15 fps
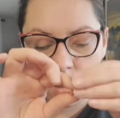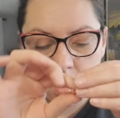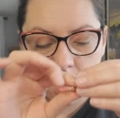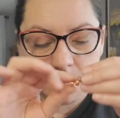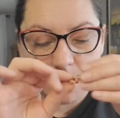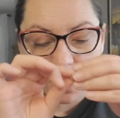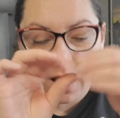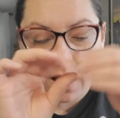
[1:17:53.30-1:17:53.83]

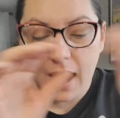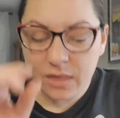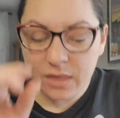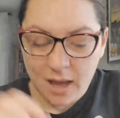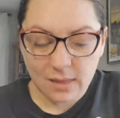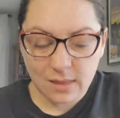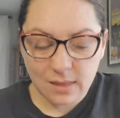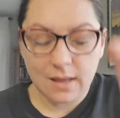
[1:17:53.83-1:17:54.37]
but I
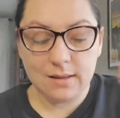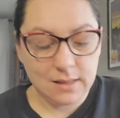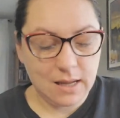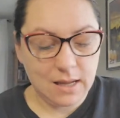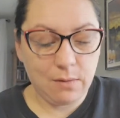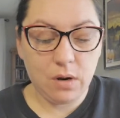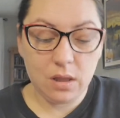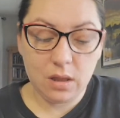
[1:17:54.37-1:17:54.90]
thought that
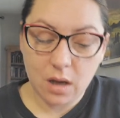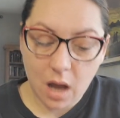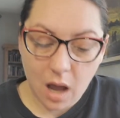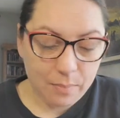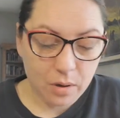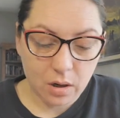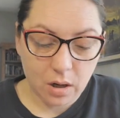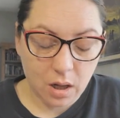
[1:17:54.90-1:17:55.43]
they were in the
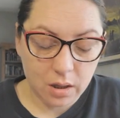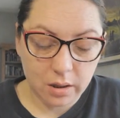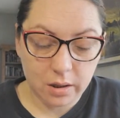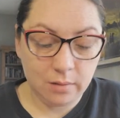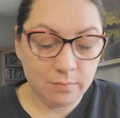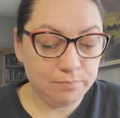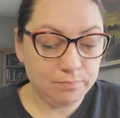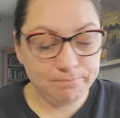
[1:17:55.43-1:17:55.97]
copper
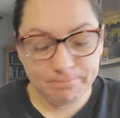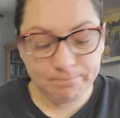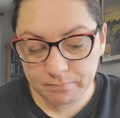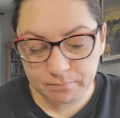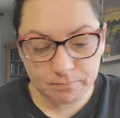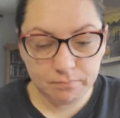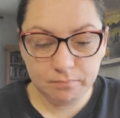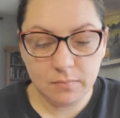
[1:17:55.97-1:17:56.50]
color
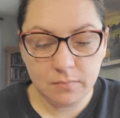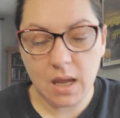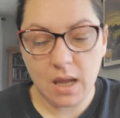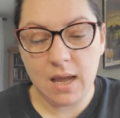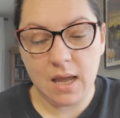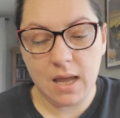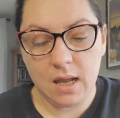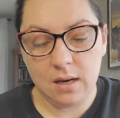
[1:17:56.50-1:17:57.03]

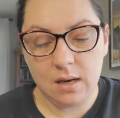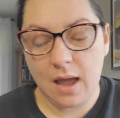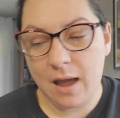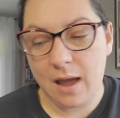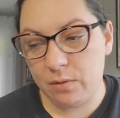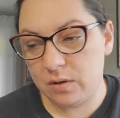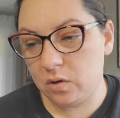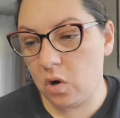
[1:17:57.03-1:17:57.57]
and I
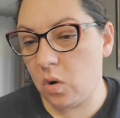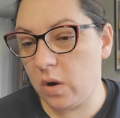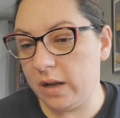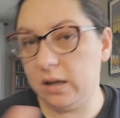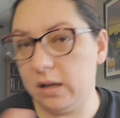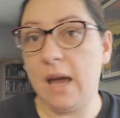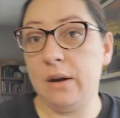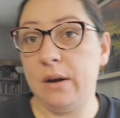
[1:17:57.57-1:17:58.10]
was
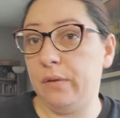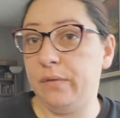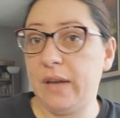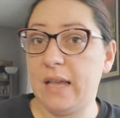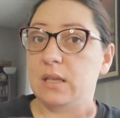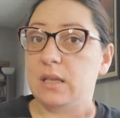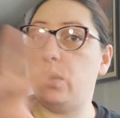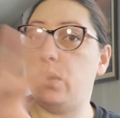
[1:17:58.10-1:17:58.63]
going, I don't know if you
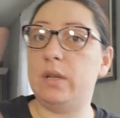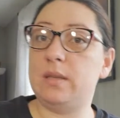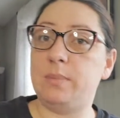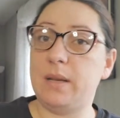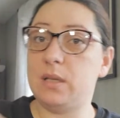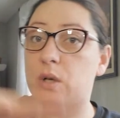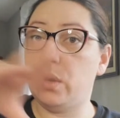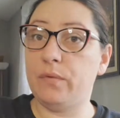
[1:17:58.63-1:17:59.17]
guys noticed, but I
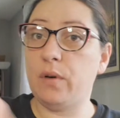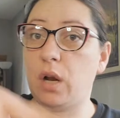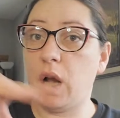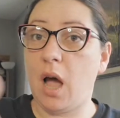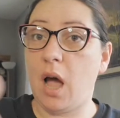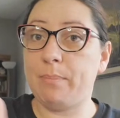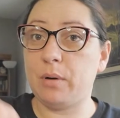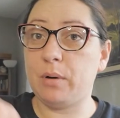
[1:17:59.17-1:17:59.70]
was going for a
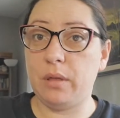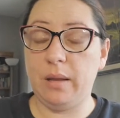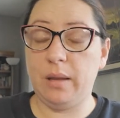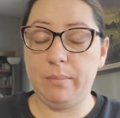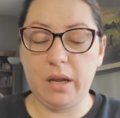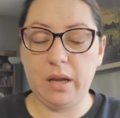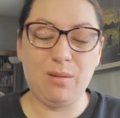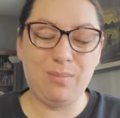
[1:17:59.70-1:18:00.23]
copper theme
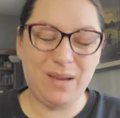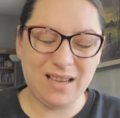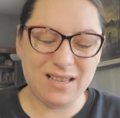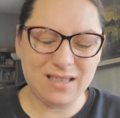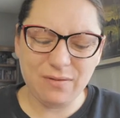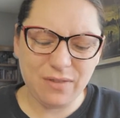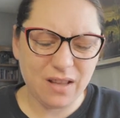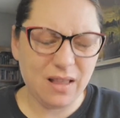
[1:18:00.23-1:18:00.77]
here because
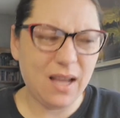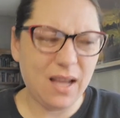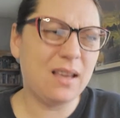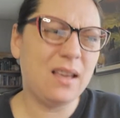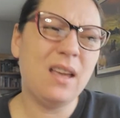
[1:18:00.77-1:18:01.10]
I feel like